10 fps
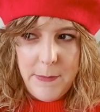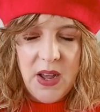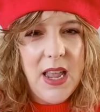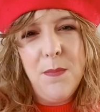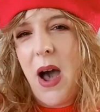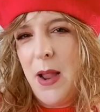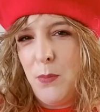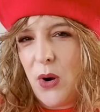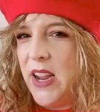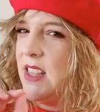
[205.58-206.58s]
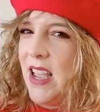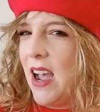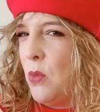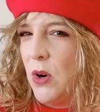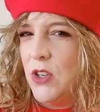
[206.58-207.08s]
but in my brain
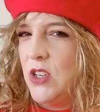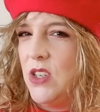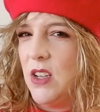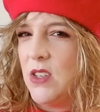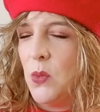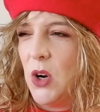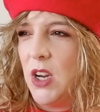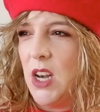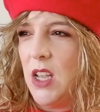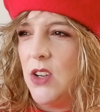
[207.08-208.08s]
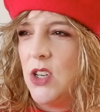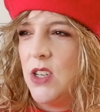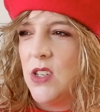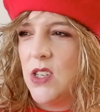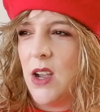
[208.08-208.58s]
that word just doesn't work in English
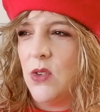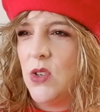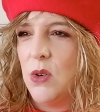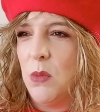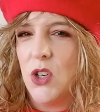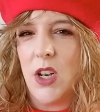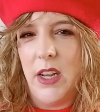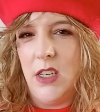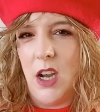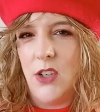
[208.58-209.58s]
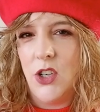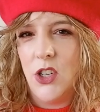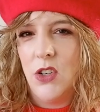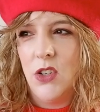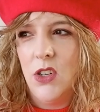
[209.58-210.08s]
because it sounds too much like
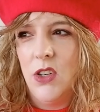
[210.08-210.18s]
Dutch.